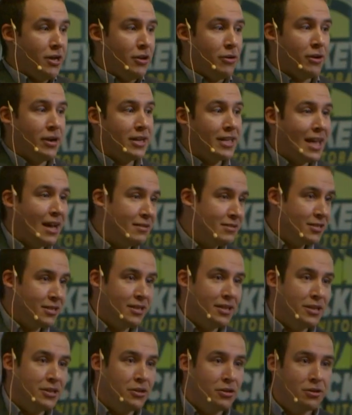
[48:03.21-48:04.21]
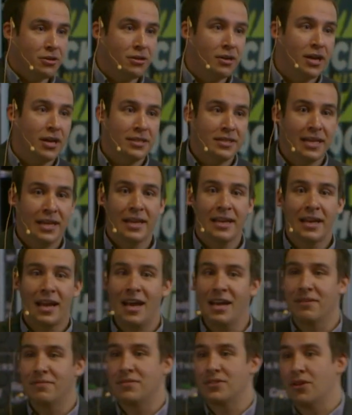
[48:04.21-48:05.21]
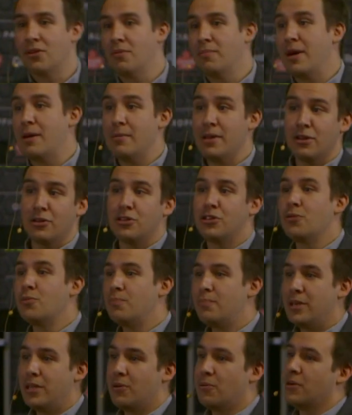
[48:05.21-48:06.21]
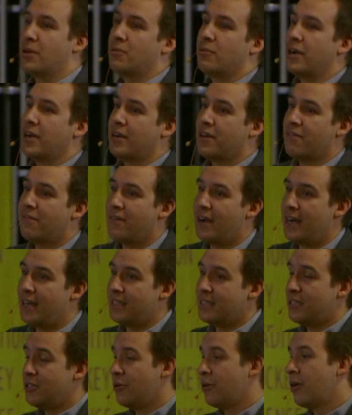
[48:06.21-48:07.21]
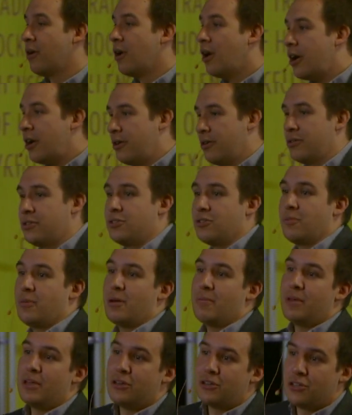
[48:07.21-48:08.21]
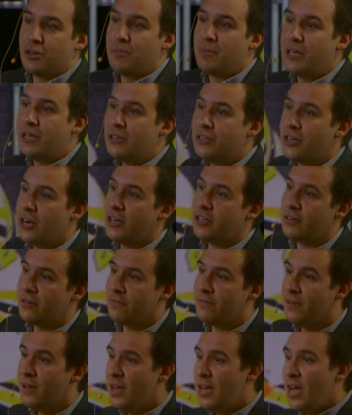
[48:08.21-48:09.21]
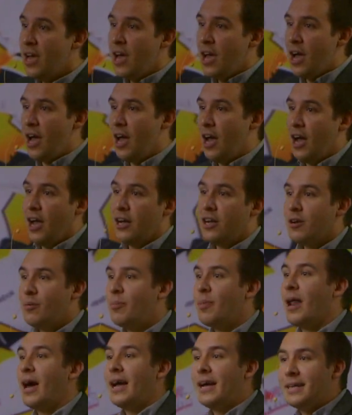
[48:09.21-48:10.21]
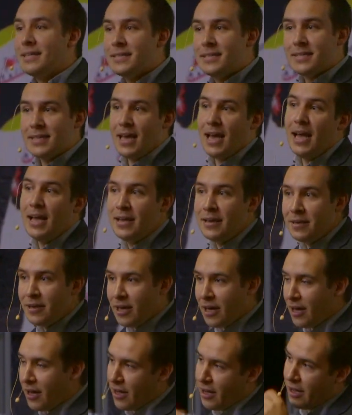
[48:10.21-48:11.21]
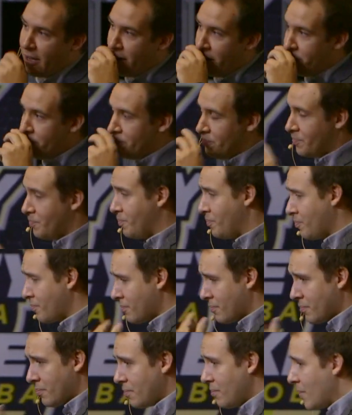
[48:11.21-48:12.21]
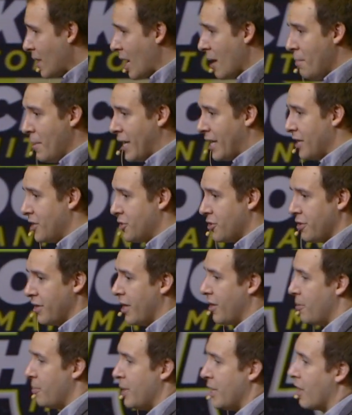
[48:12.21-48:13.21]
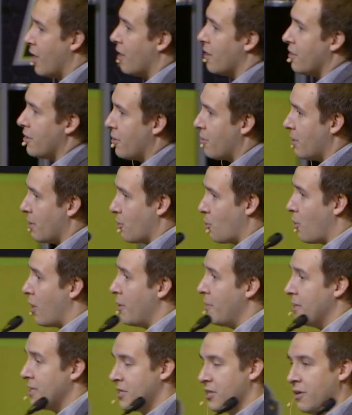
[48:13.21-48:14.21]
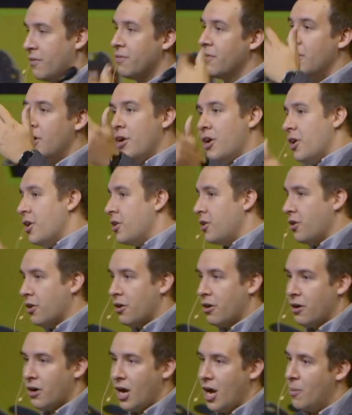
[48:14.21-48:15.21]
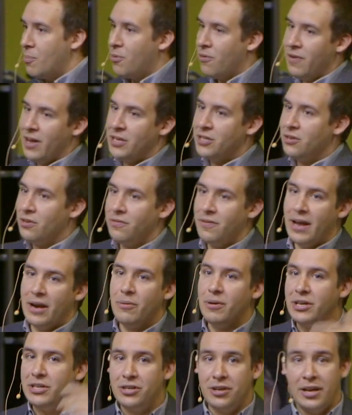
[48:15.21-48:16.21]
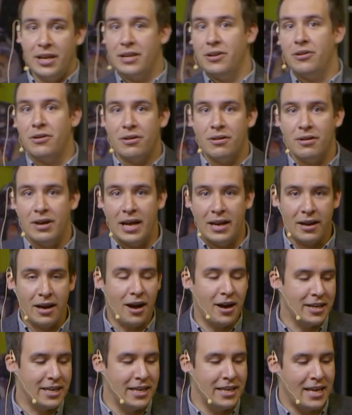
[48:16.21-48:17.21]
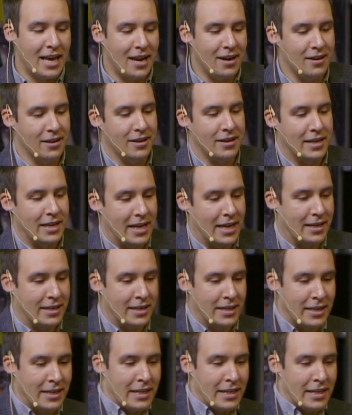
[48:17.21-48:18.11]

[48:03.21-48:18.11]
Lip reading: an accountant in your daily life, so maybe you should be the one running the finance. You're a lawyer, so maybe you should be in charge of compliance and making sure that you meet all the requirements of your provincial federation and Hockey Canada in the end.